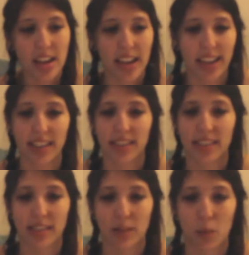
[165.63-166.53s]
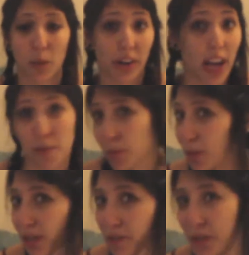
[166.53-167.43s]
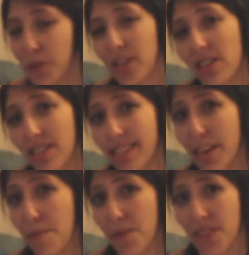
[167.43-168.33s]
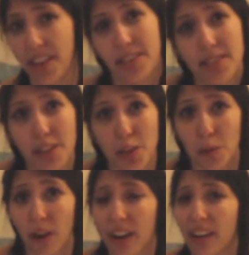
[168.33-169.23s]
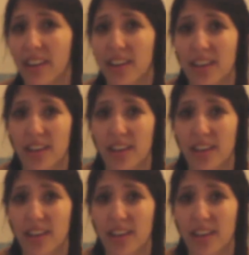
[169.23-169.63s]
is we're capable of doing the same things that you are.